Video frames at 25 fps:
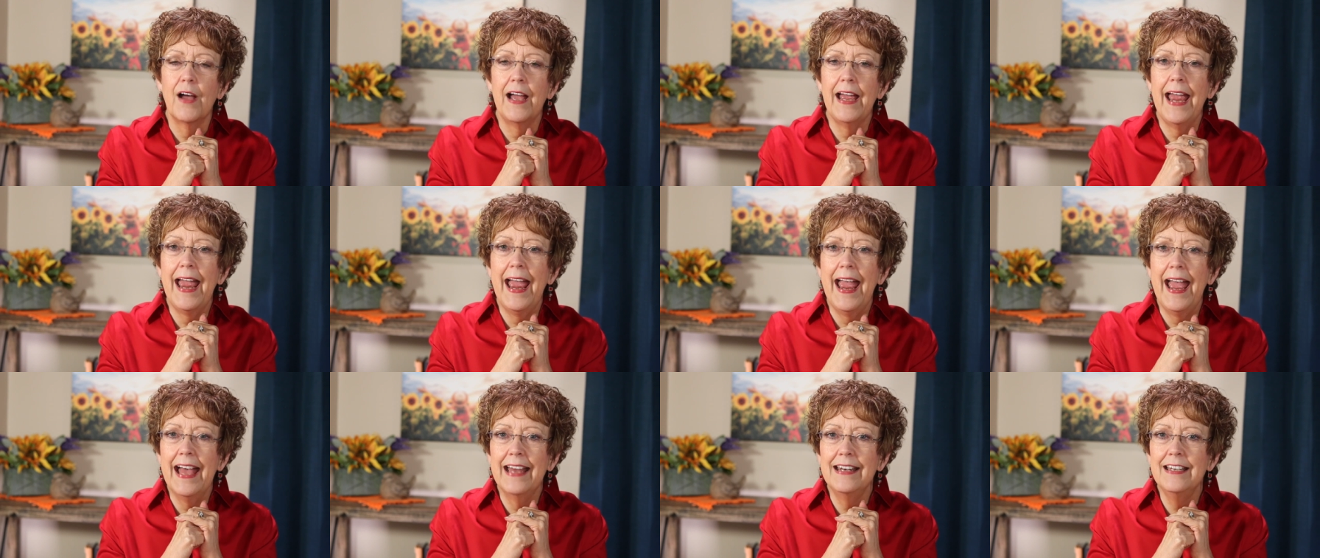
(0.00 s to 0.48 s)
I
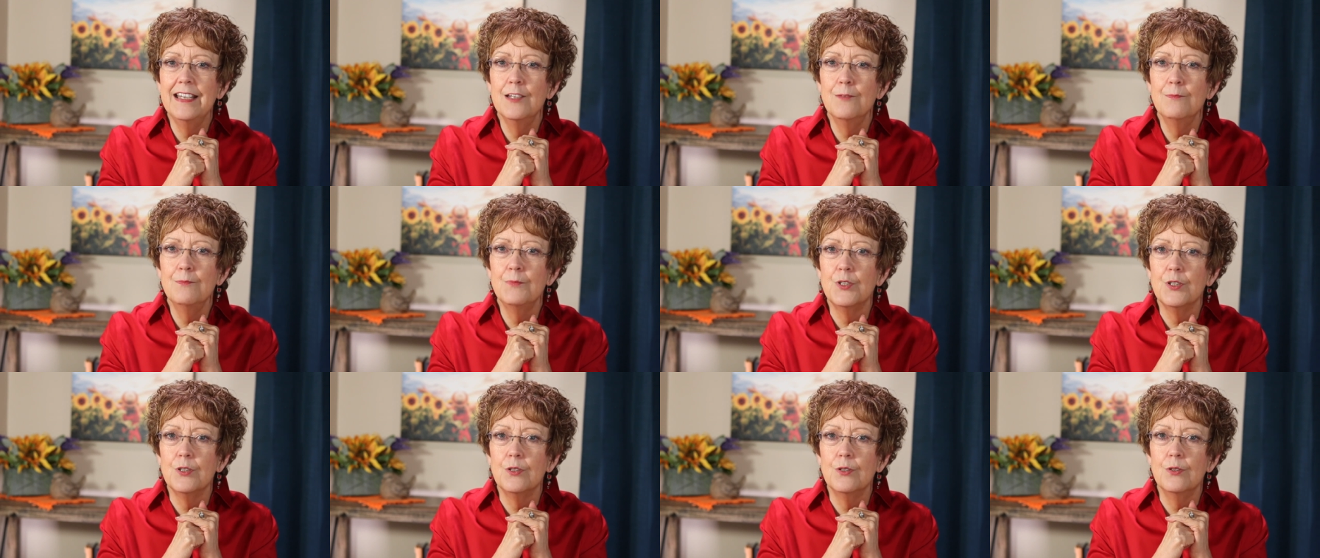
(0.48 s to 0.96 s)
had
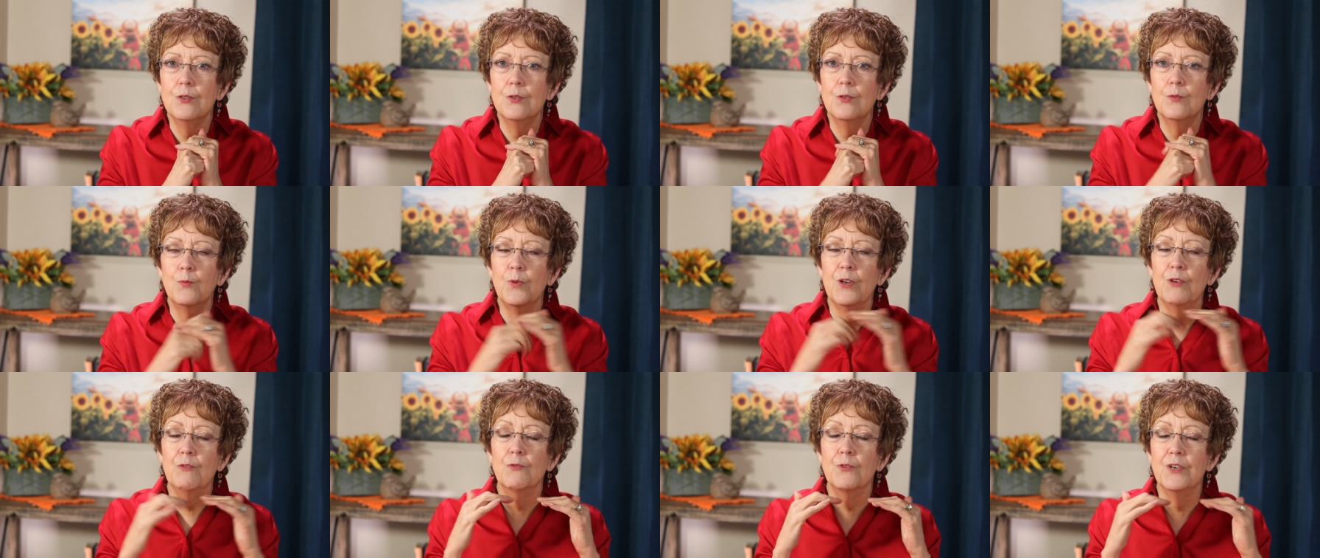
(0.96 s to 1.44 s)
him
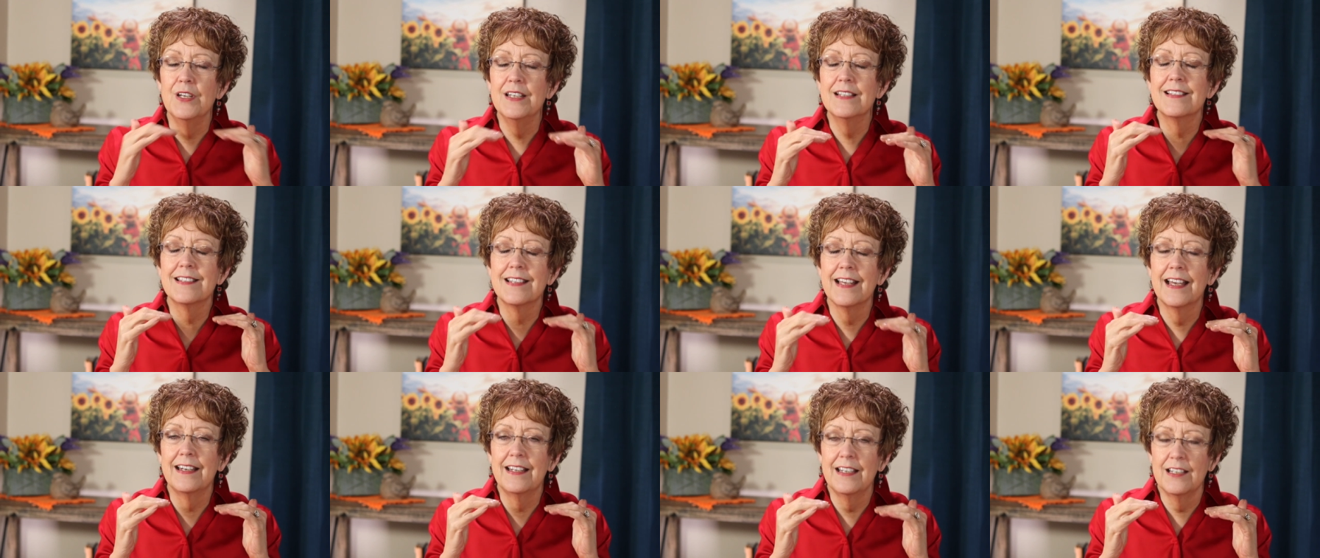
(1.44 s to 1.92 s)
do, we
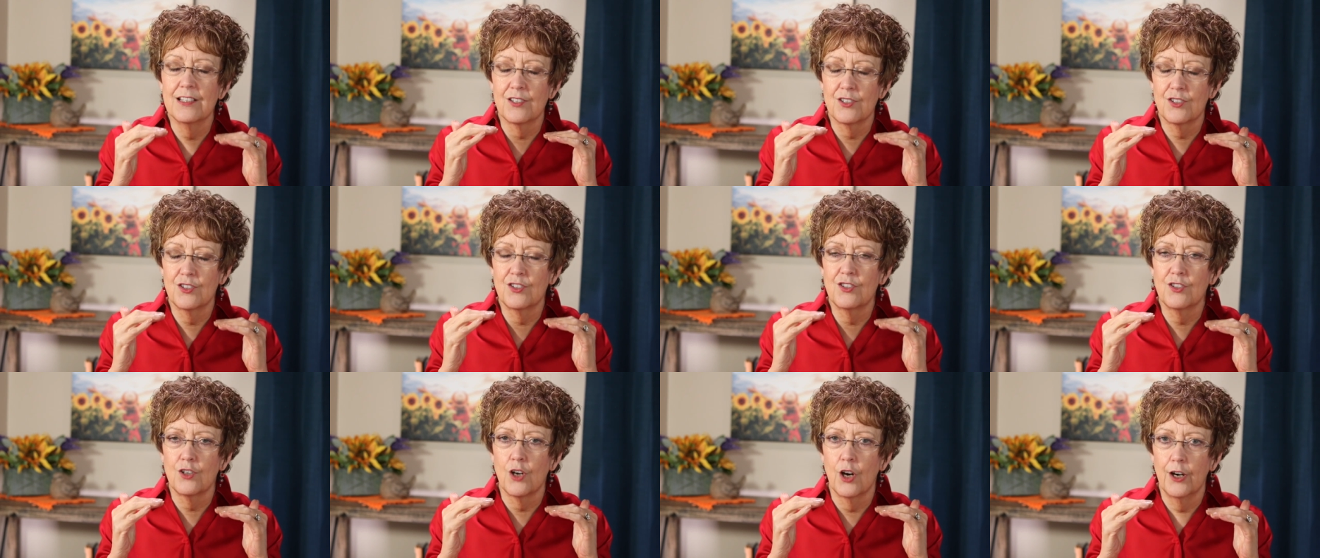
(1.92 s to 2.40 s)
reset his
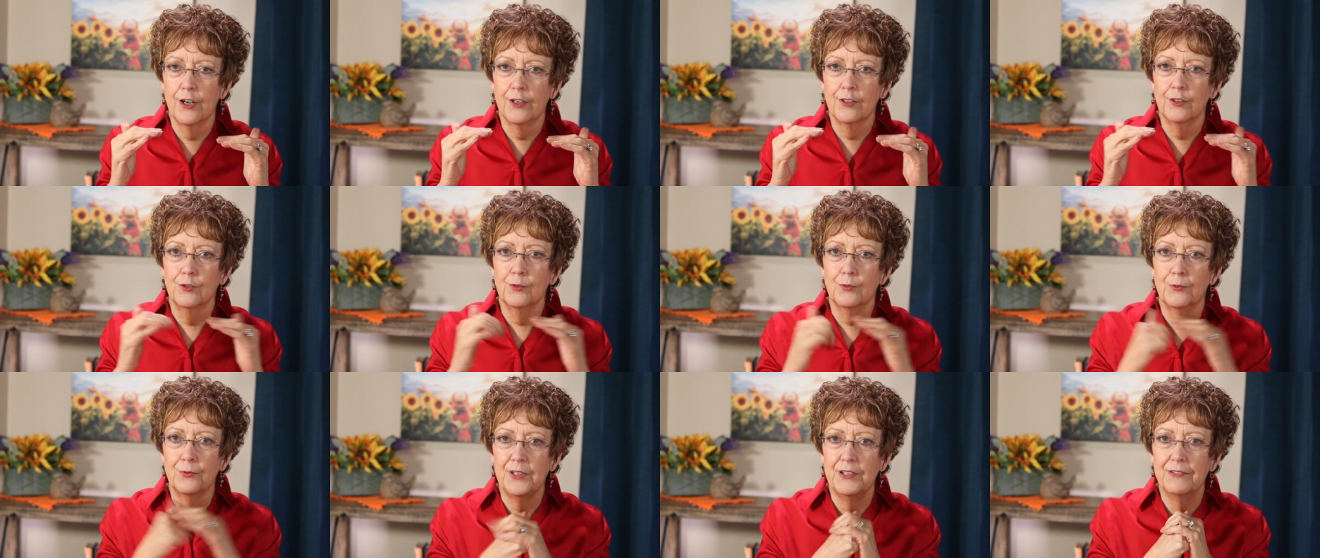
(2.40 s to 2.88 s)

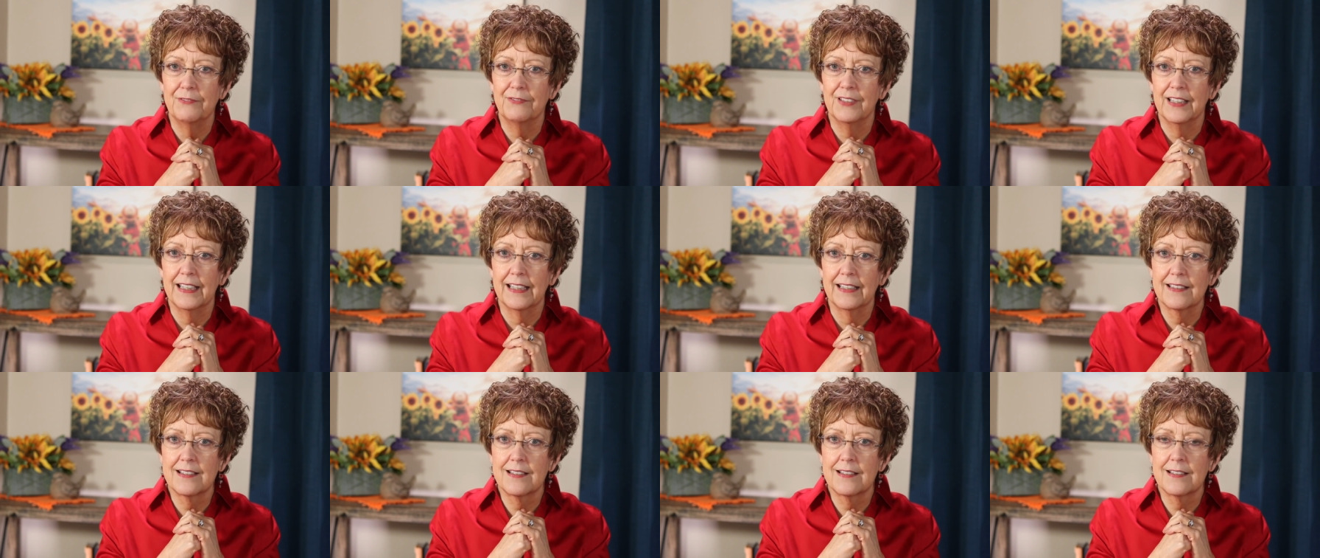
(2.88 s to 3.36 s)
startle
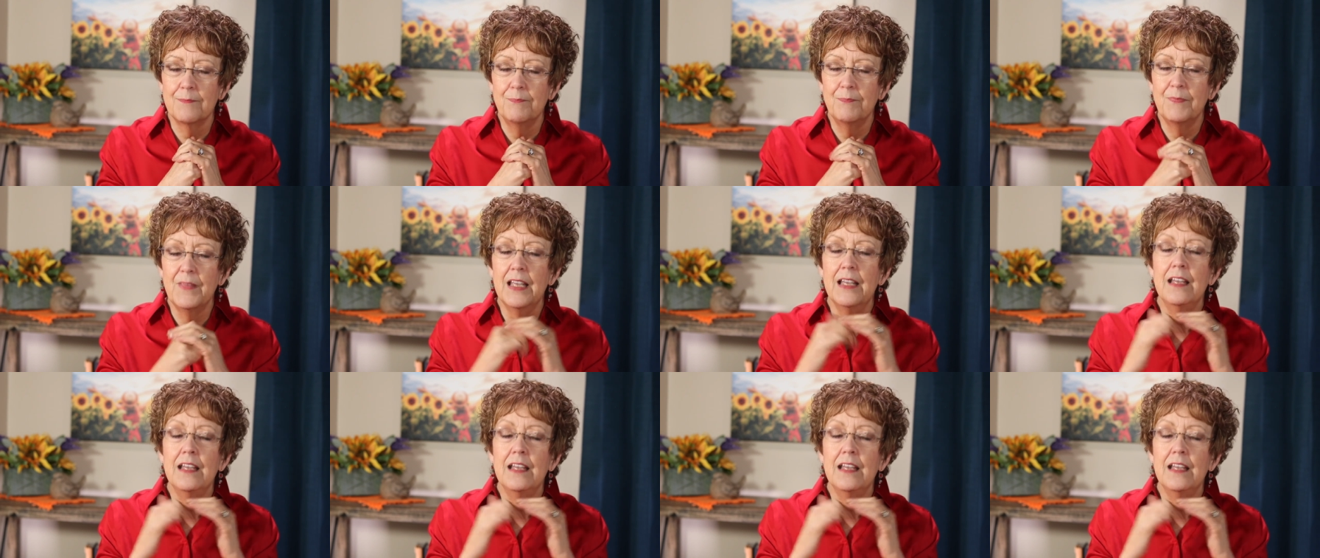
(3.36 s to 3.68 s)
reflex.